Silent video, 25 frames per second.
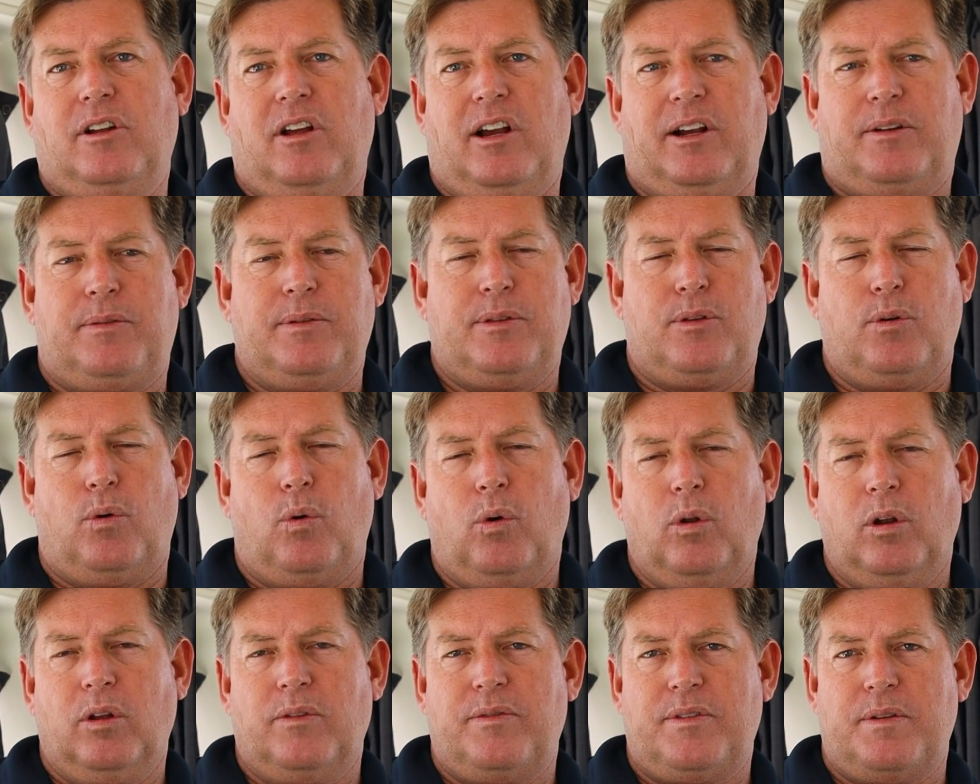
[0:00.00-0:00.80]
like with
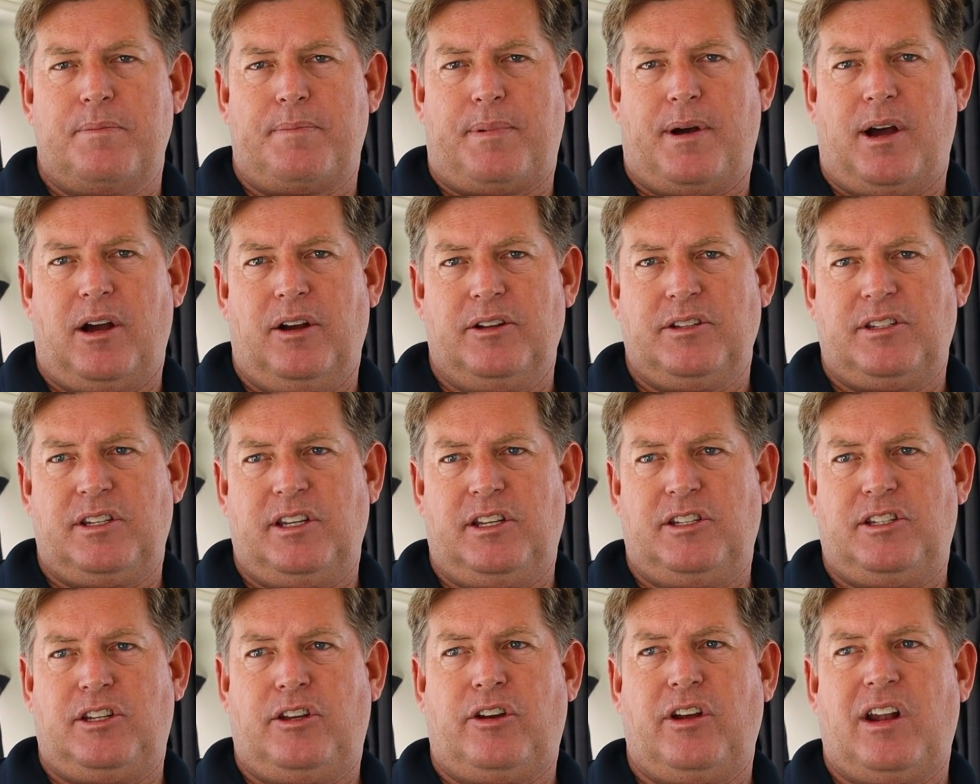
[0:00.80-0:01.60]
all of the boats
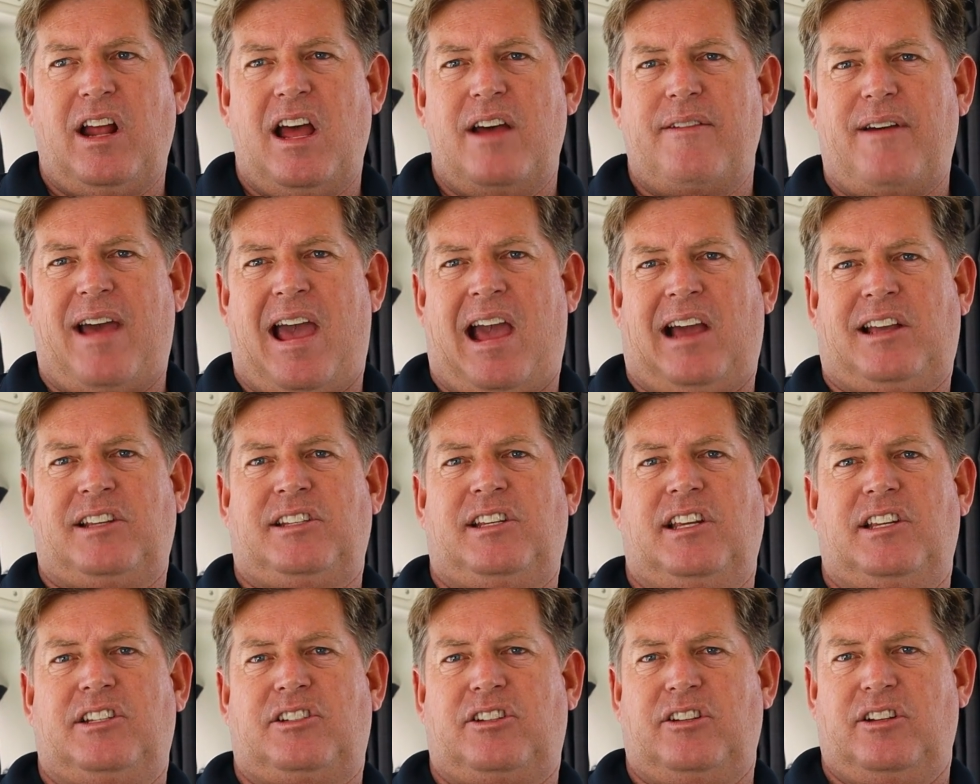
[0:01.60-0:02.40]
is you've got to have
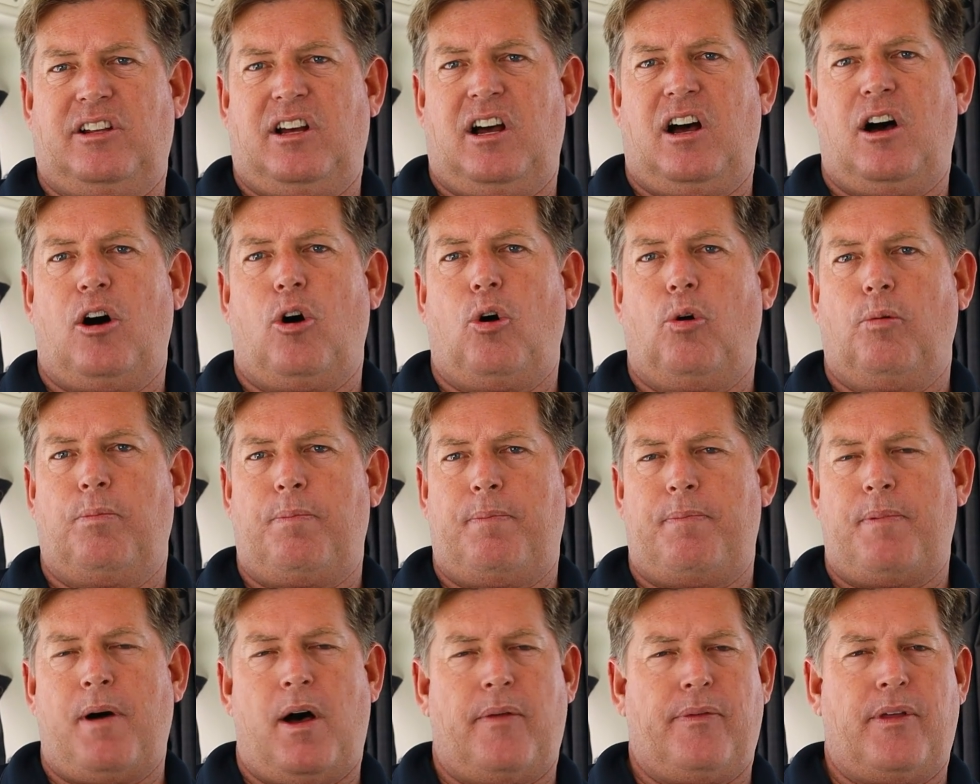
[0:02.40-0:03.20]
access to the whole
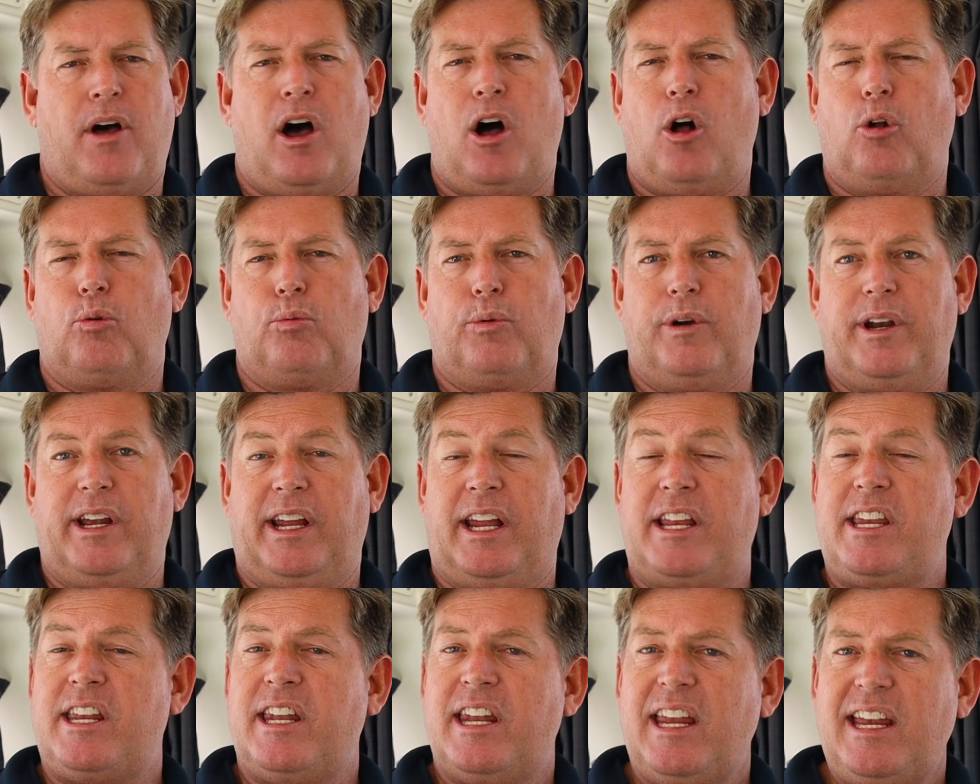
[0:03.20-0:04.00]

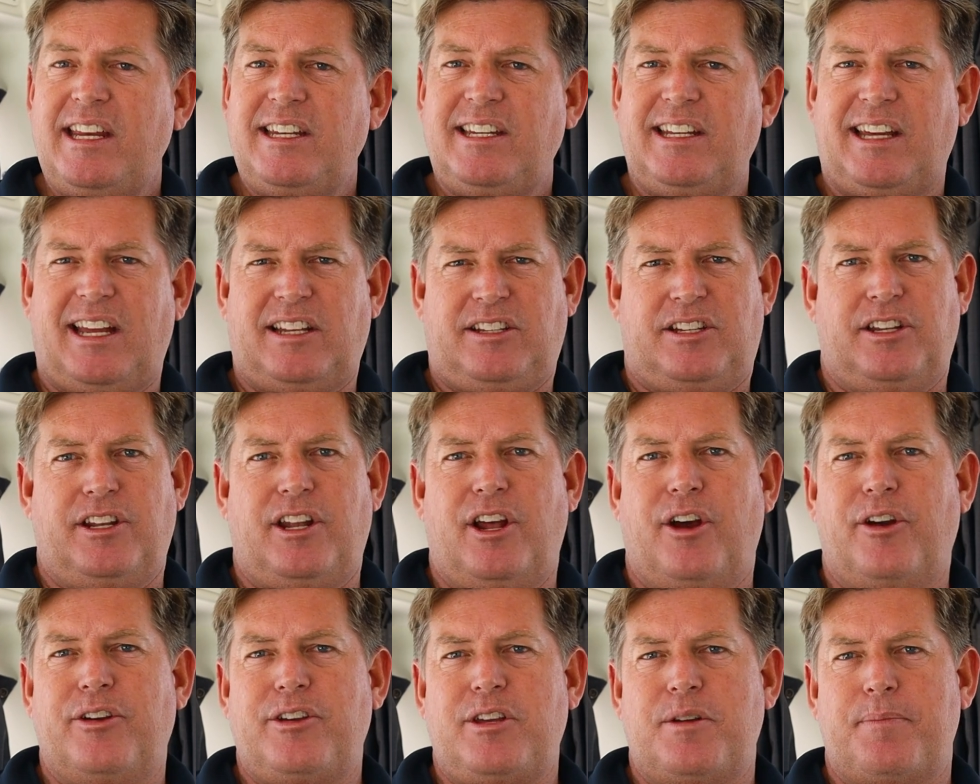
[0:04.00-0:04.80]
rig, and you need to get to
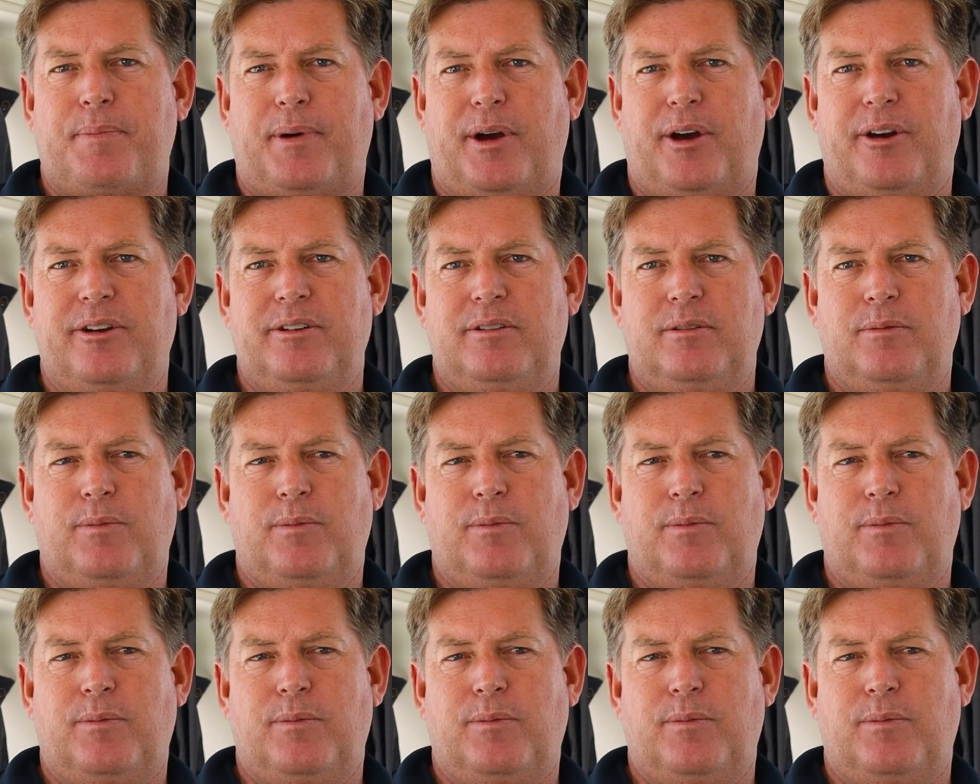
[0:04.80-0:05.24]
know your boat.